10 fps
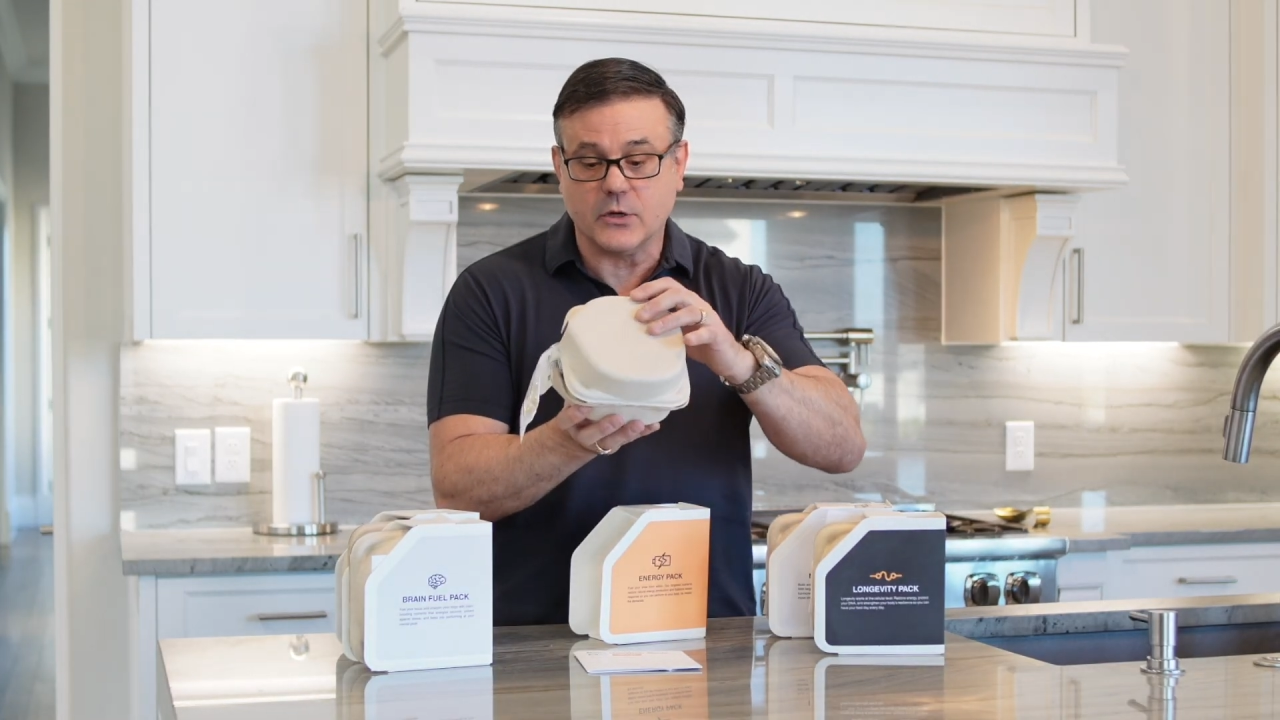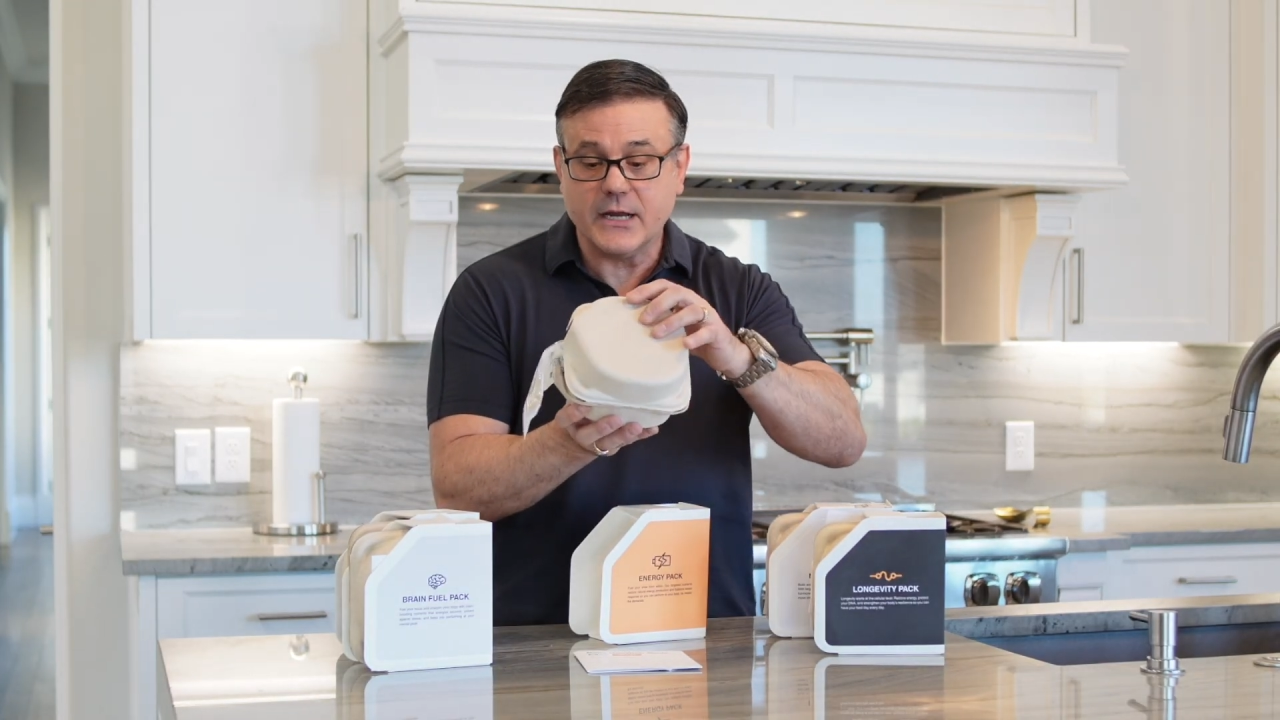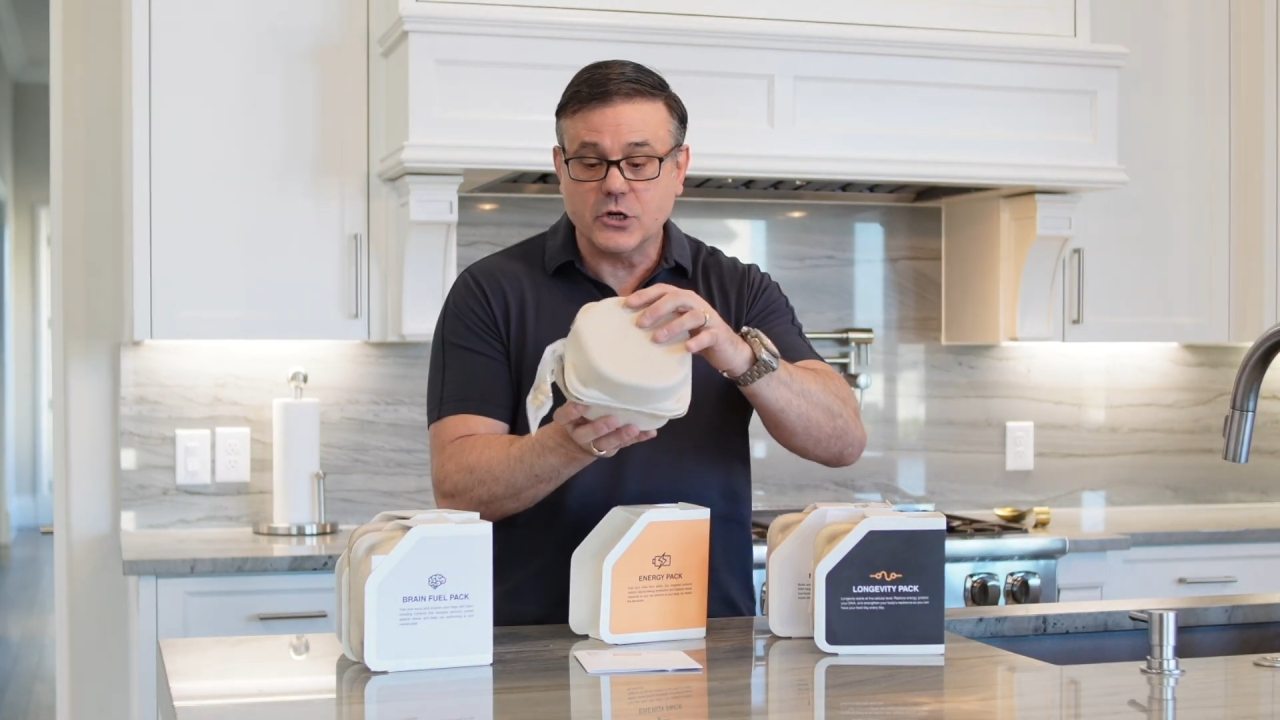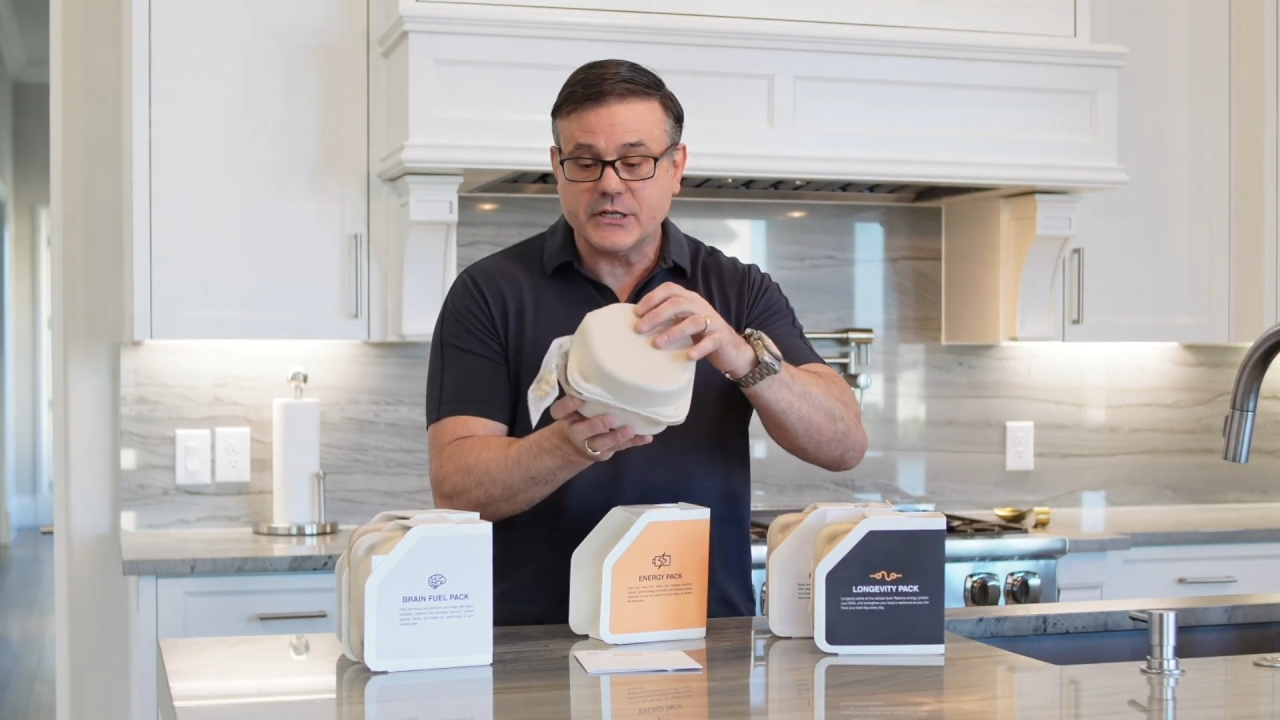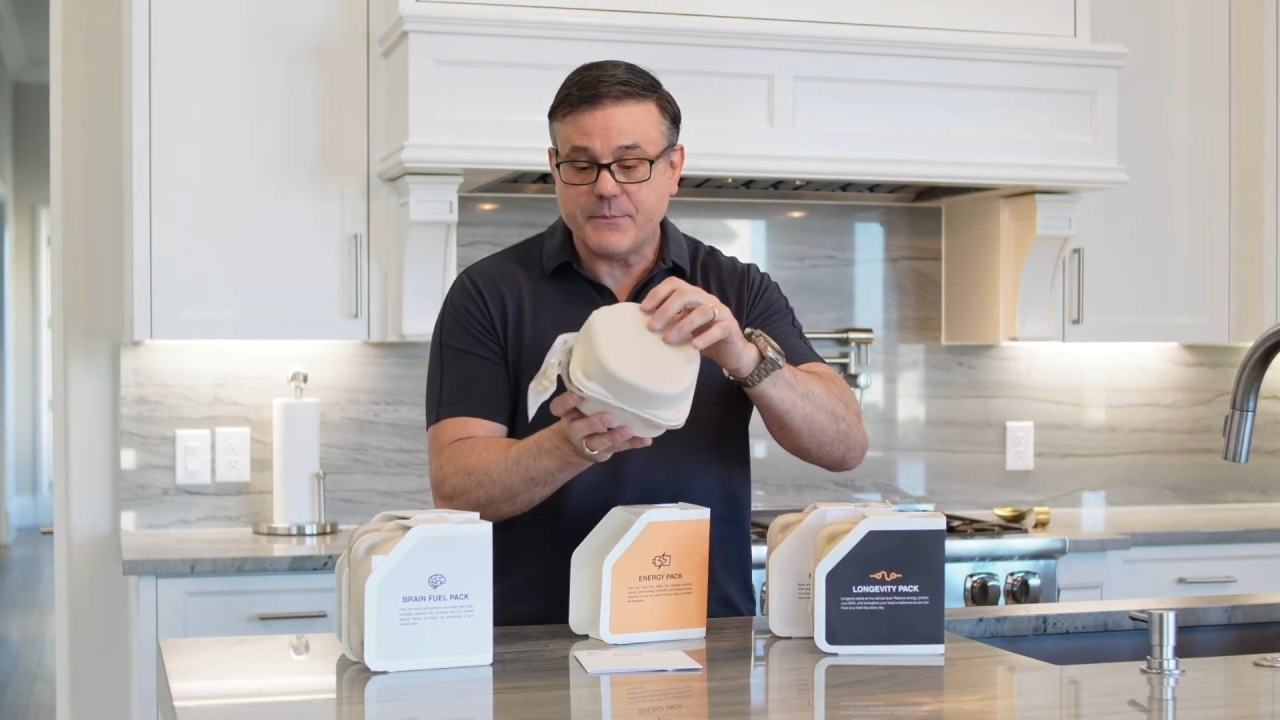
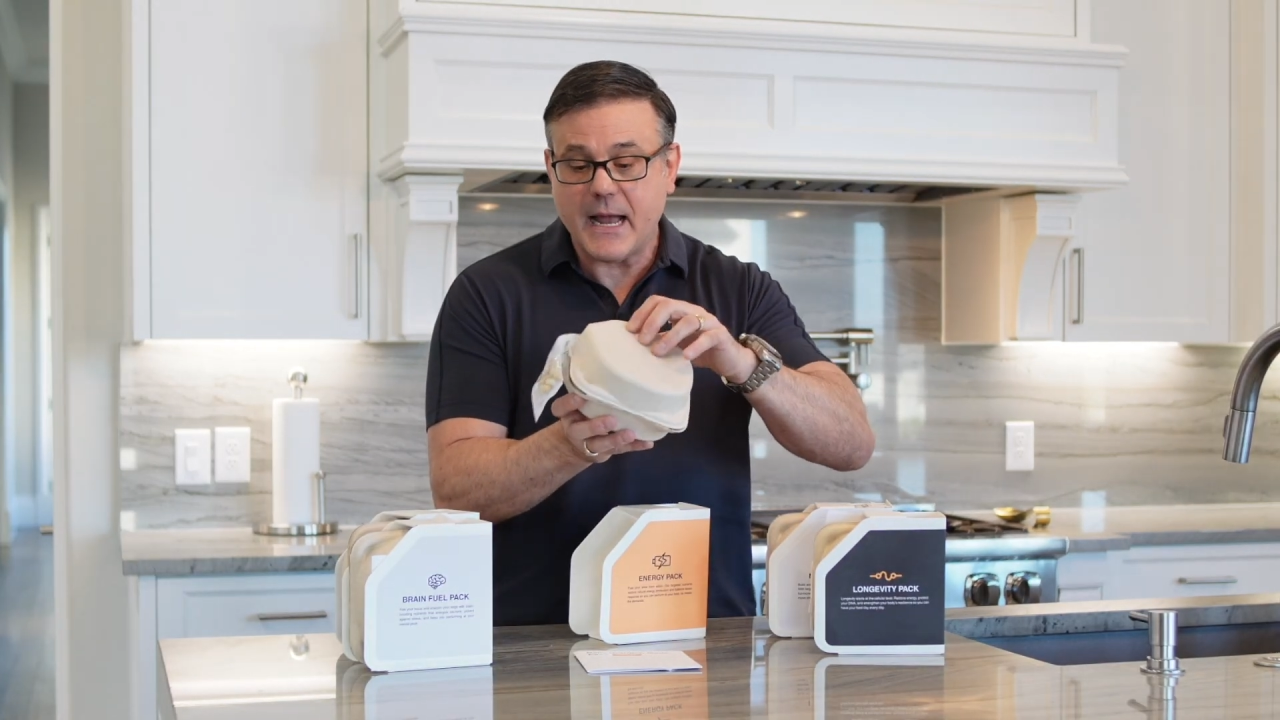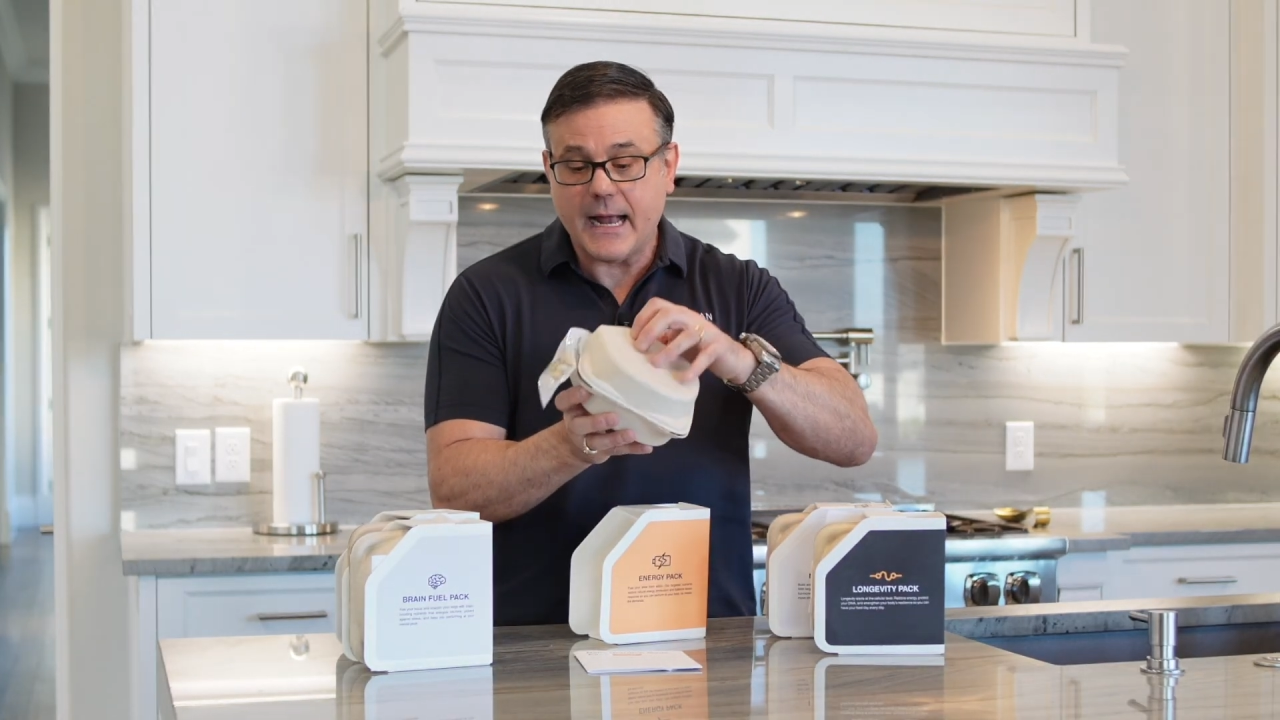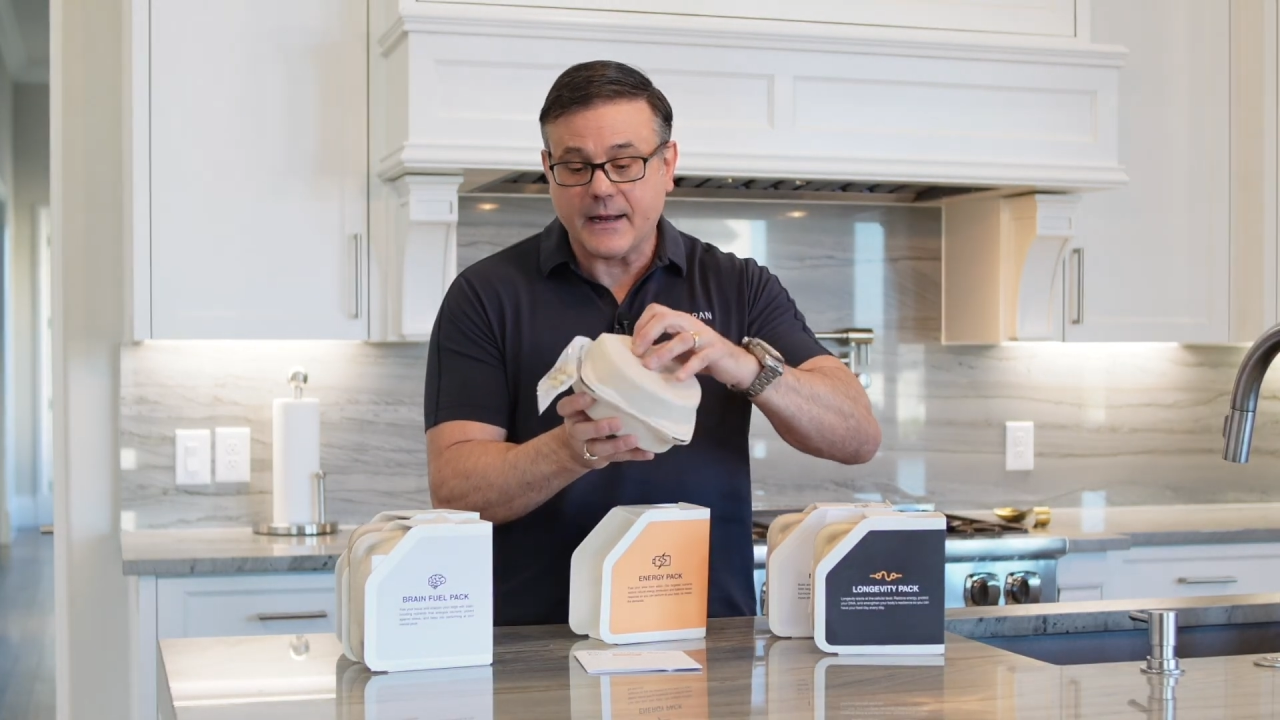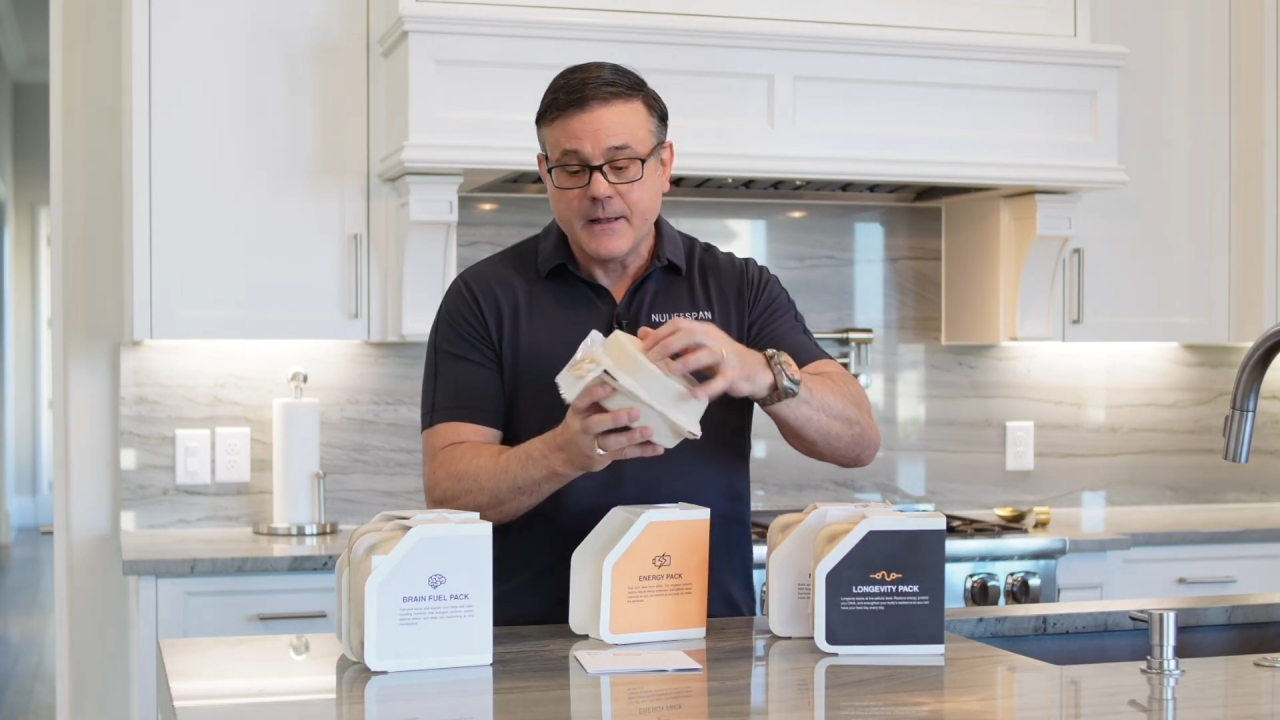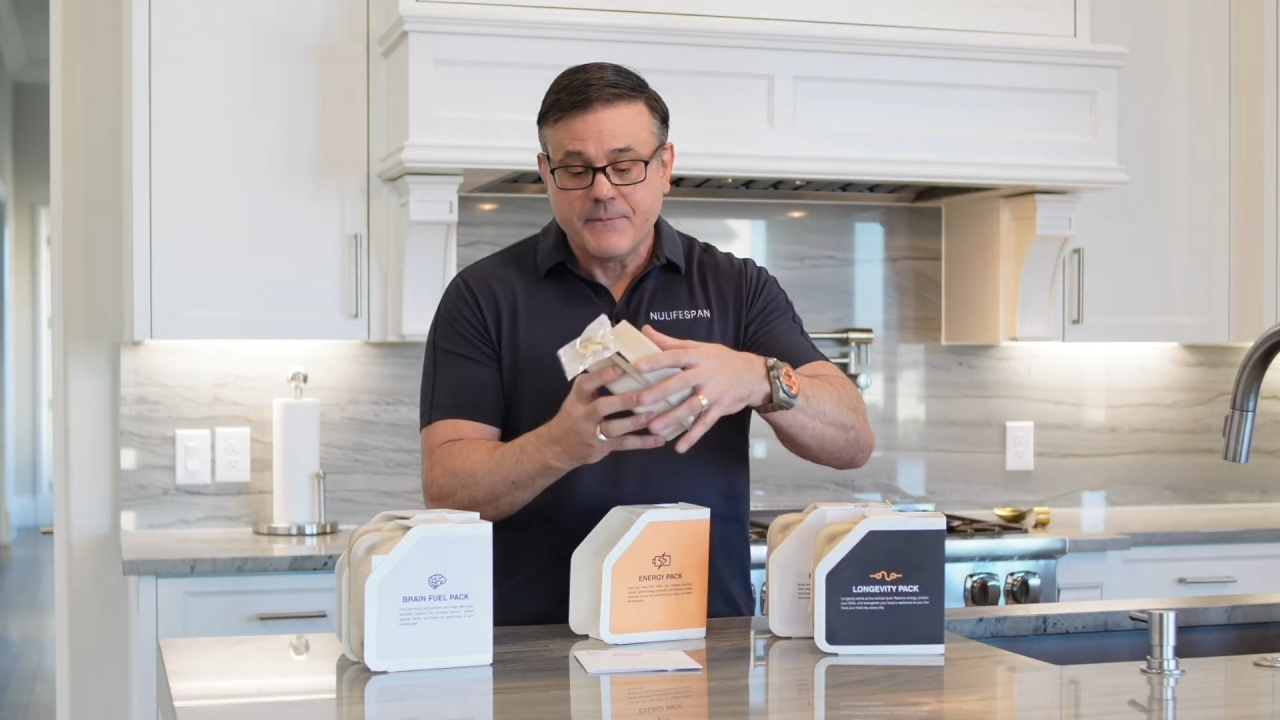energy pack.